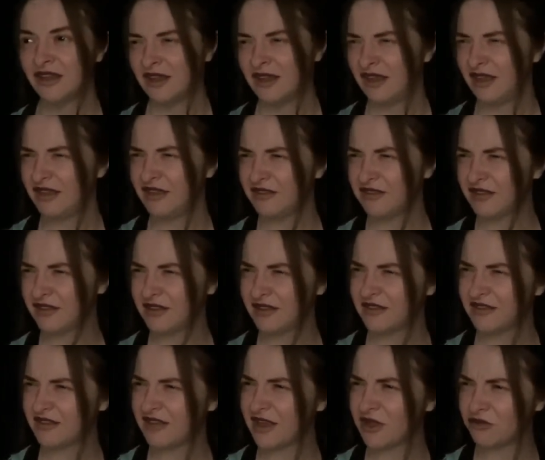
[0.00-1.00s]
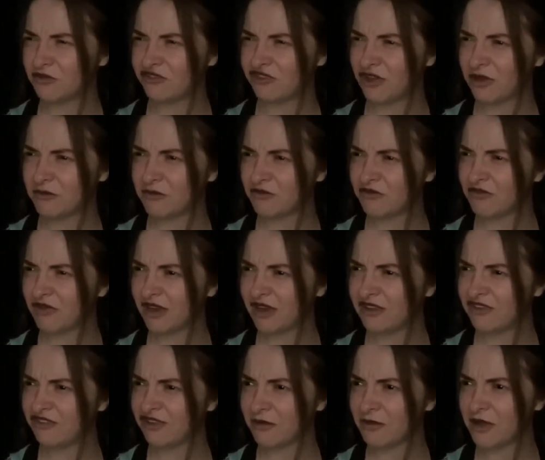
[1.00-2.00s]
He's a single jump, a
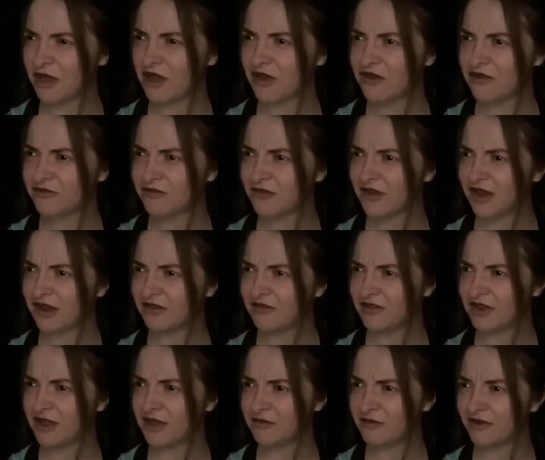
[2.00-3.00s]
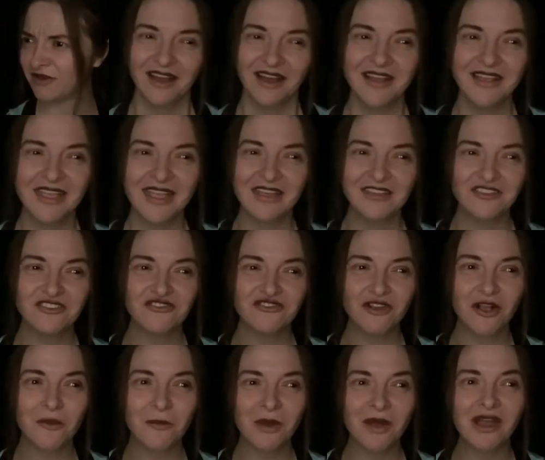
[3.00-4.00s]
running jump. I can't fucking remember. I get
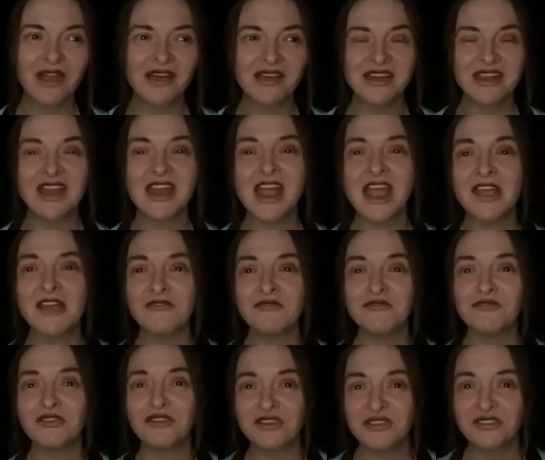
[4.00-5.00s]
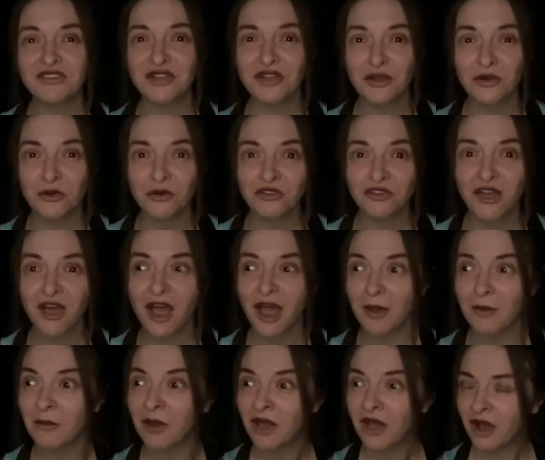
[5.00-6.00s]
struck by lightning every single
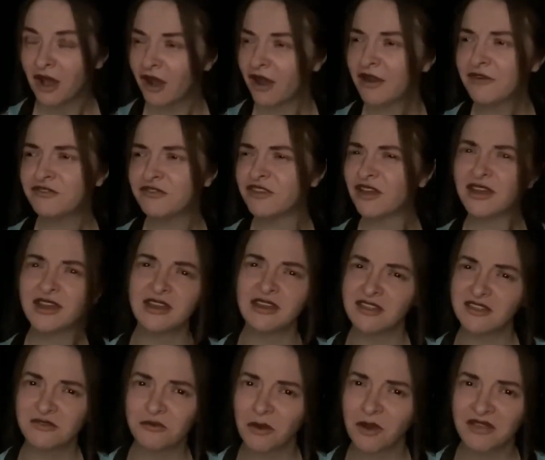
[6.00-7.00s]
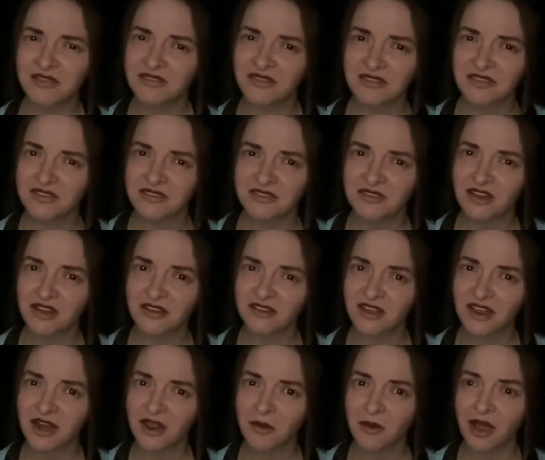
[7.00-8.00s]
time. I've done it this way since the start
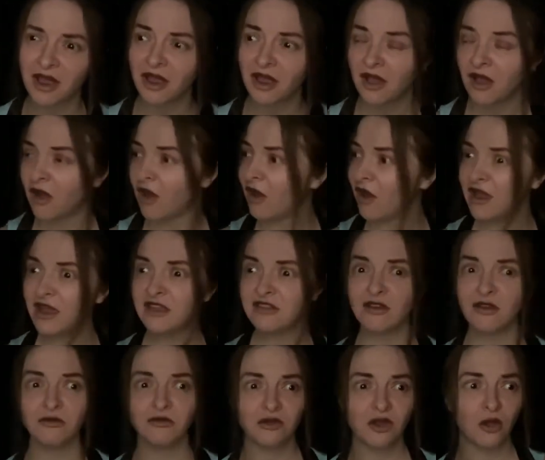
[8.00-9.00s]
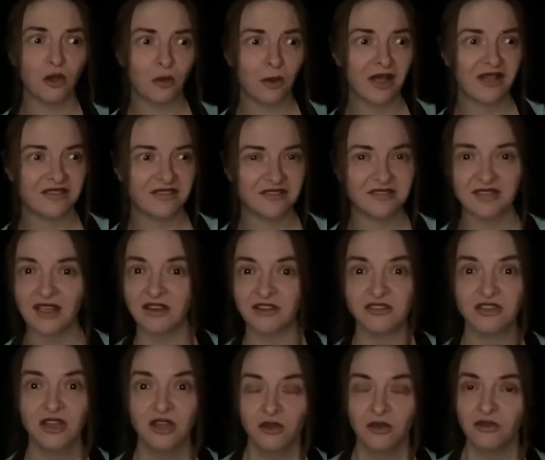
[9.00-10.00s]
anyway. I don't know where to
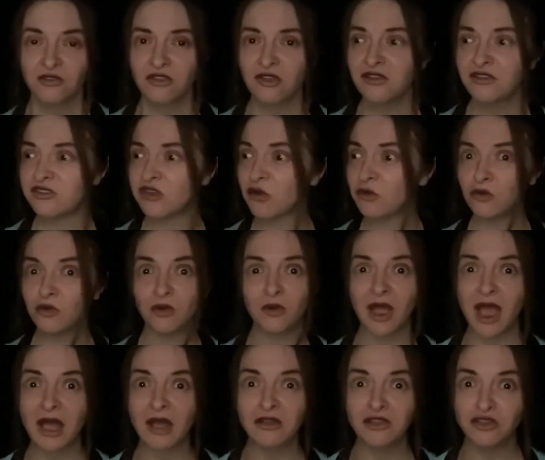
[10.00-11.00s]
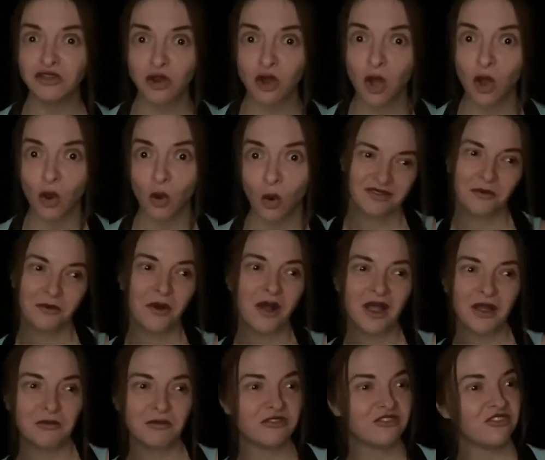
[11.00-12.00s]
stand because I don't know how you know. So
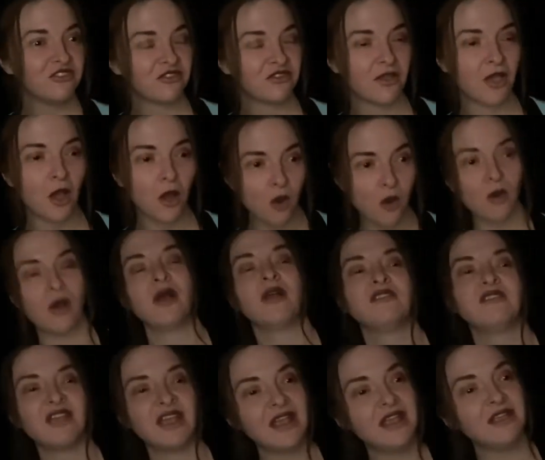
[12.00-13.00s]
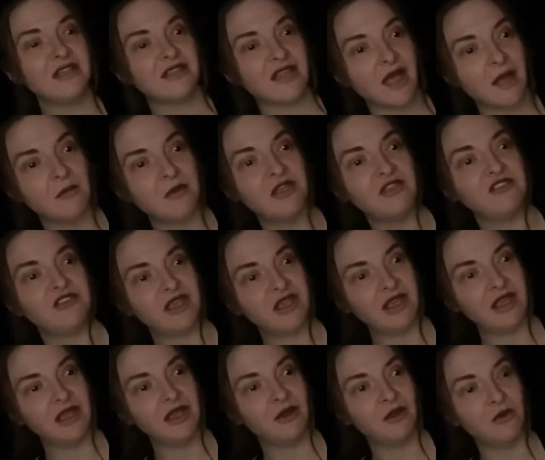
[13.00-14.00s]
I always just go, take damage,
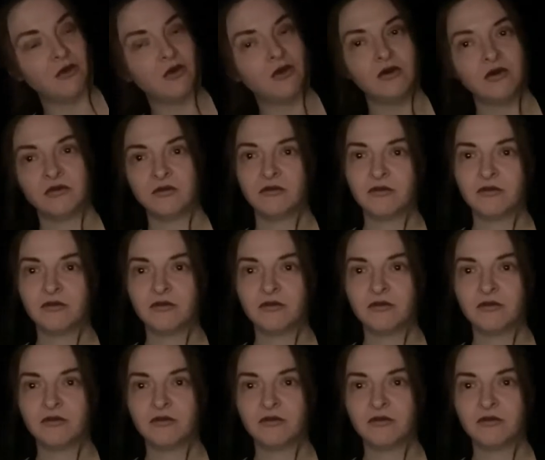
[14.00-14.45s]
heal,